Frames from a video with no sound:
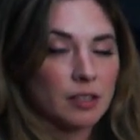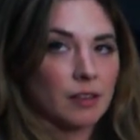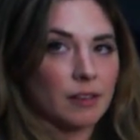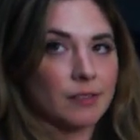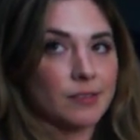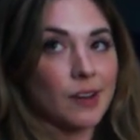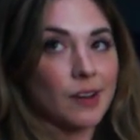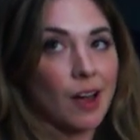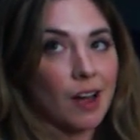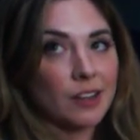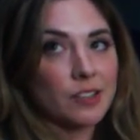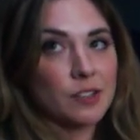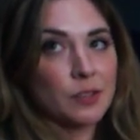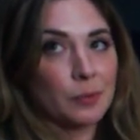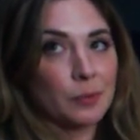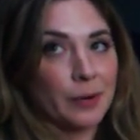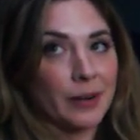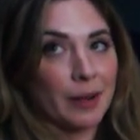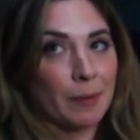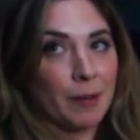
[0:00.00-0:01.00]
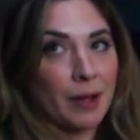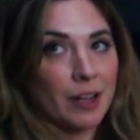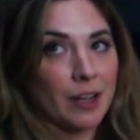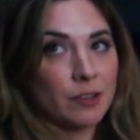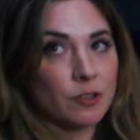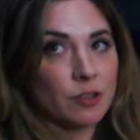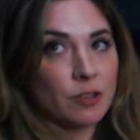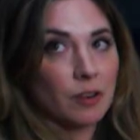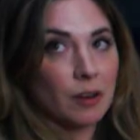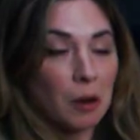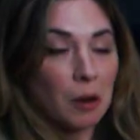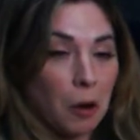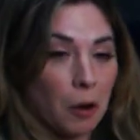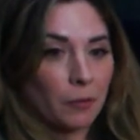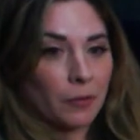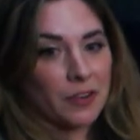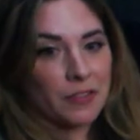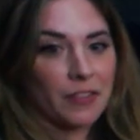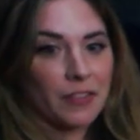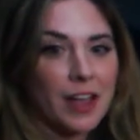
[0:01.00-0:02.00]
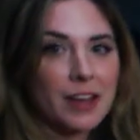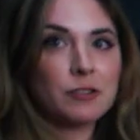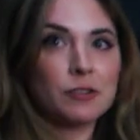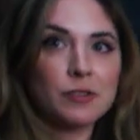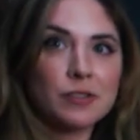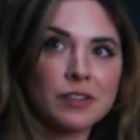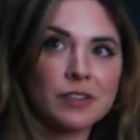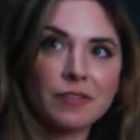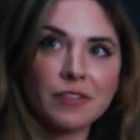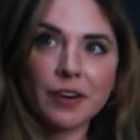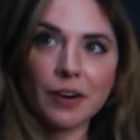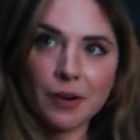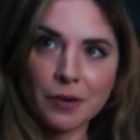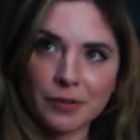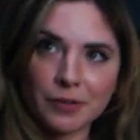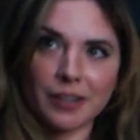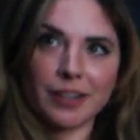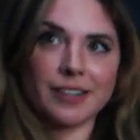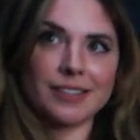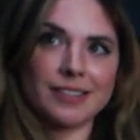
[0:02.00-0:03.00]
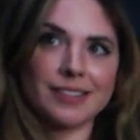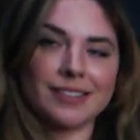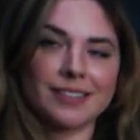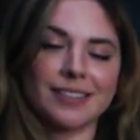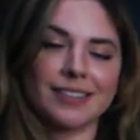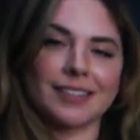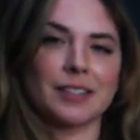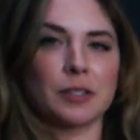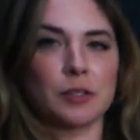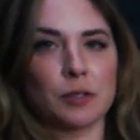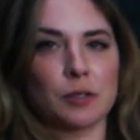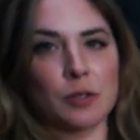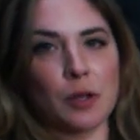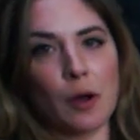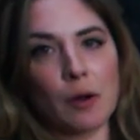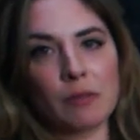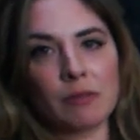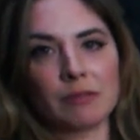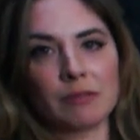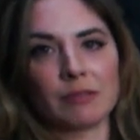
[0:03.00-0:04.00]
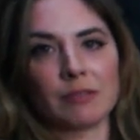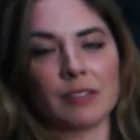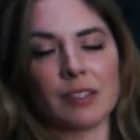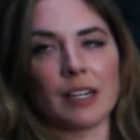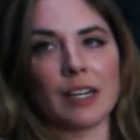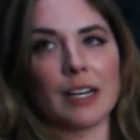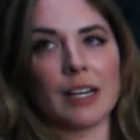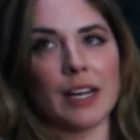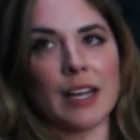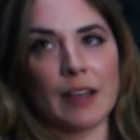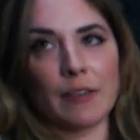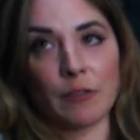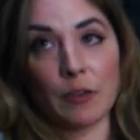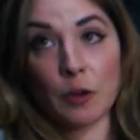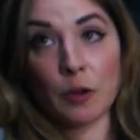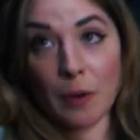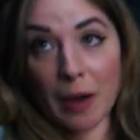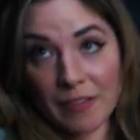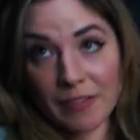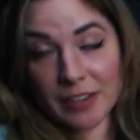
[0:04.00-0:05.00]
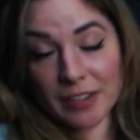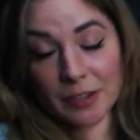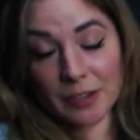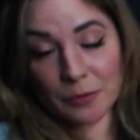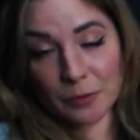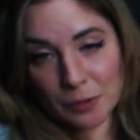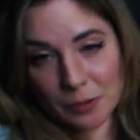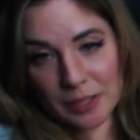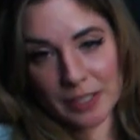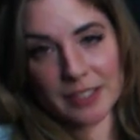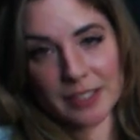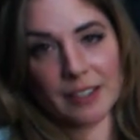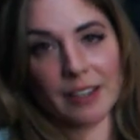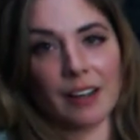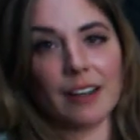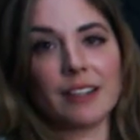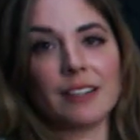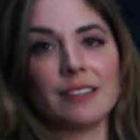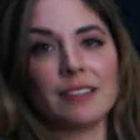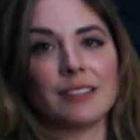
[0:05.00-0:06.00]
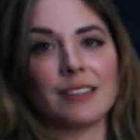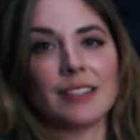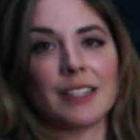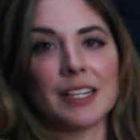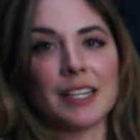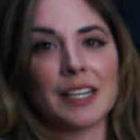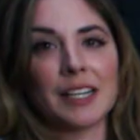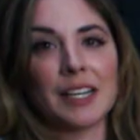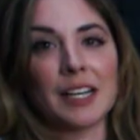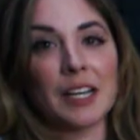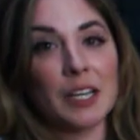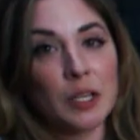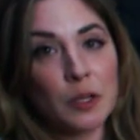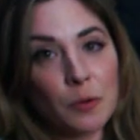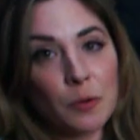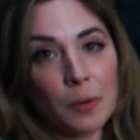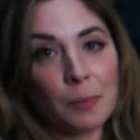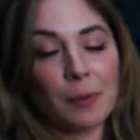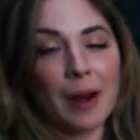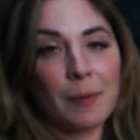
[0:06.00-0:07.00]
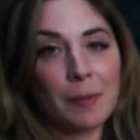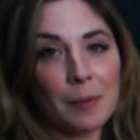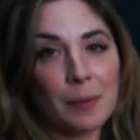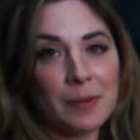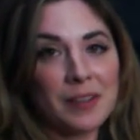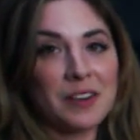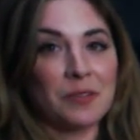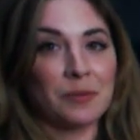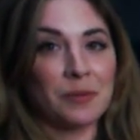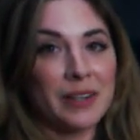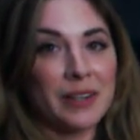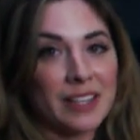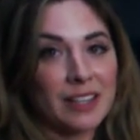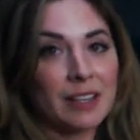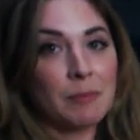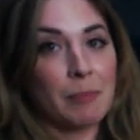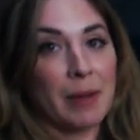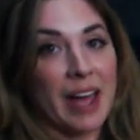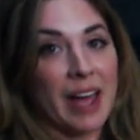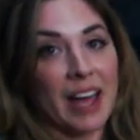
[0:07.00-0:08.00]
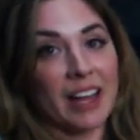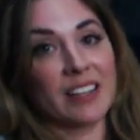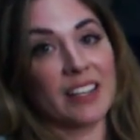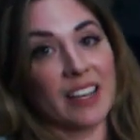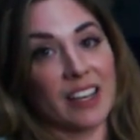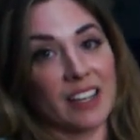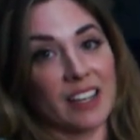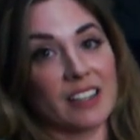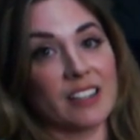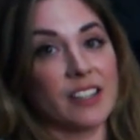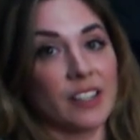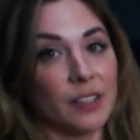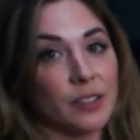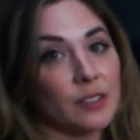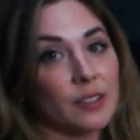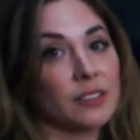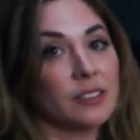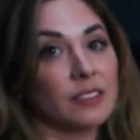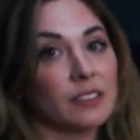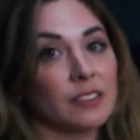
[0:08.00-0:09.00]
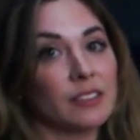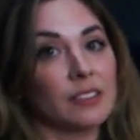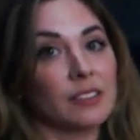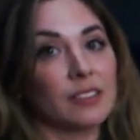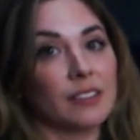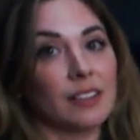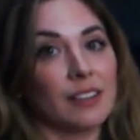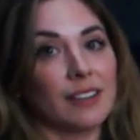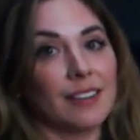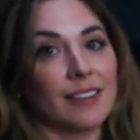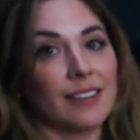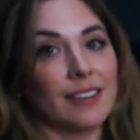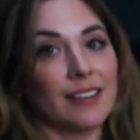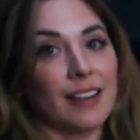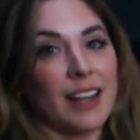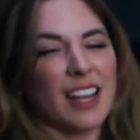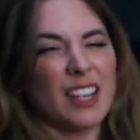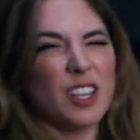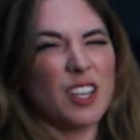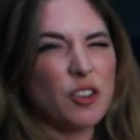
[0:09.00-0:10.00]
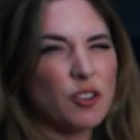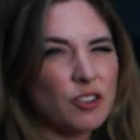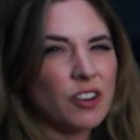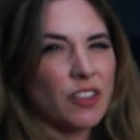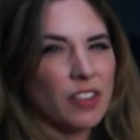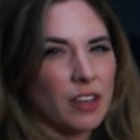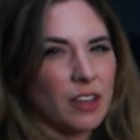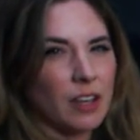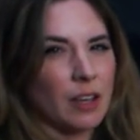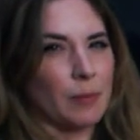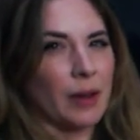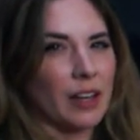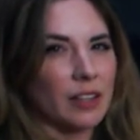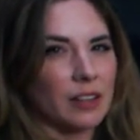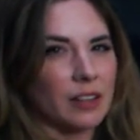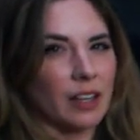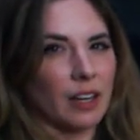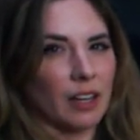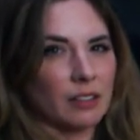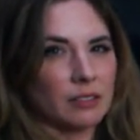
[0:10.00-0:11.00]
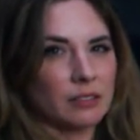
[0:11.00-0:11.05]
Dogs are pretty much reflections of their owners. So, if you have an unruly dog, you were probably a really bad kid too. And you should think about that.